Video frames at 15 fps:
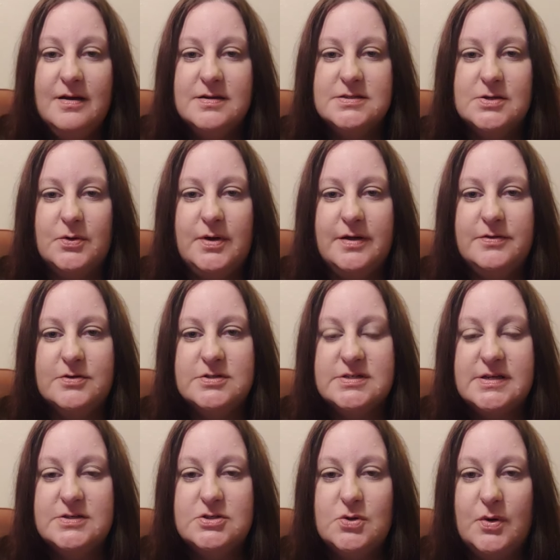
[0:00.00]
so others
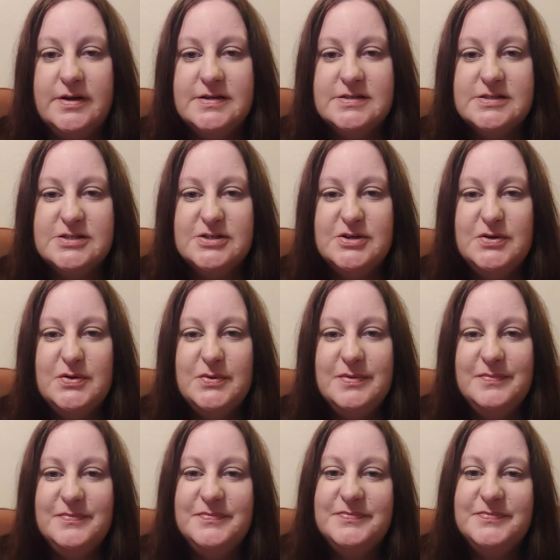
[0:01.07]
can join us too.